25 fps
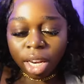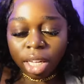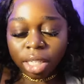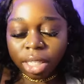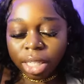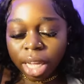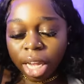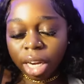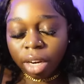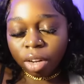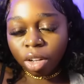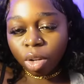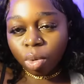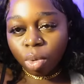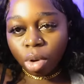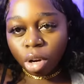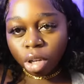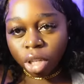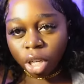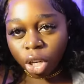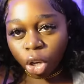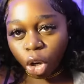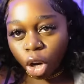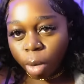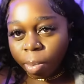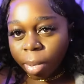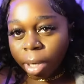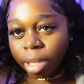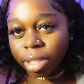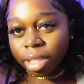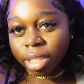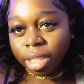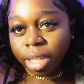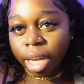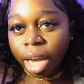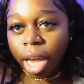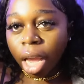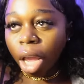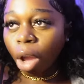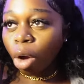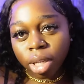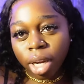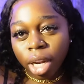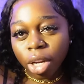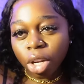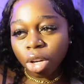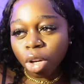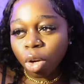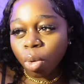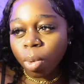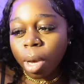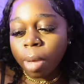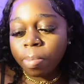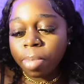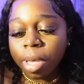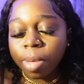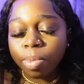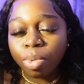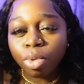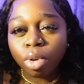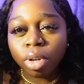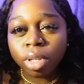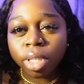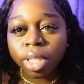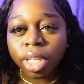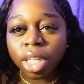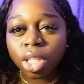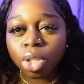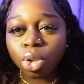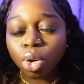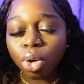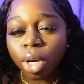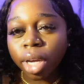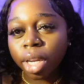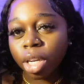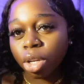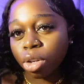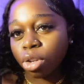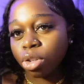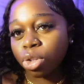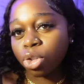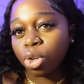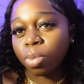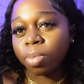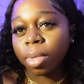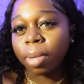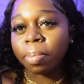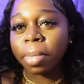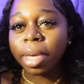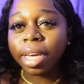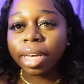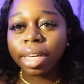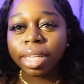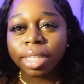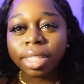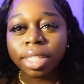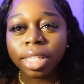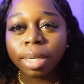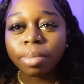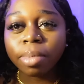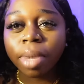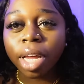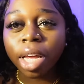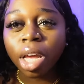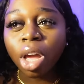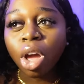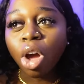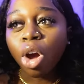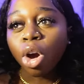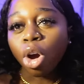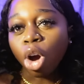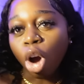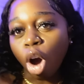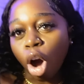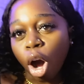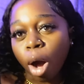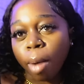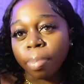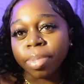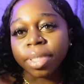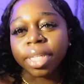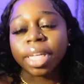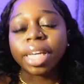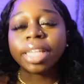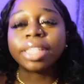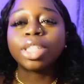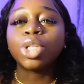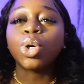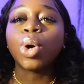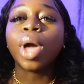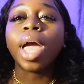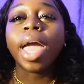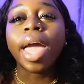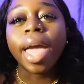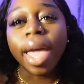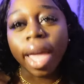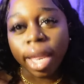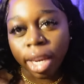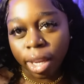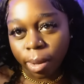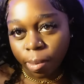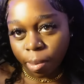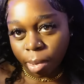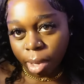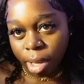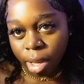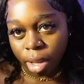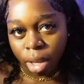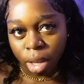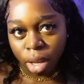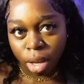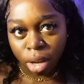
it's the end of the world and you're about to die. I don't know why people on TikTok and YouTube, they make it seem like carbs is your enemy,